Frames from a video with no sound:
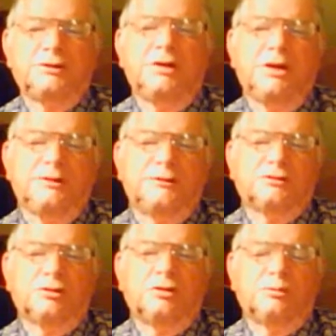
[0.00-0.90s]
and he had
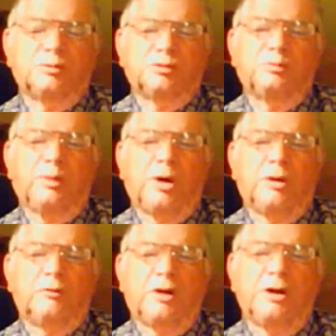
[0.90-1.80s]
this little
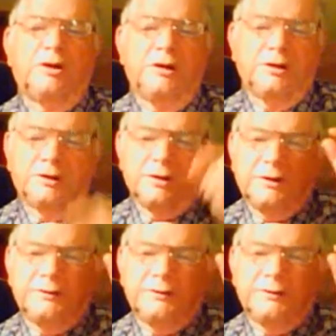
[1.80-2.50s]
spot right here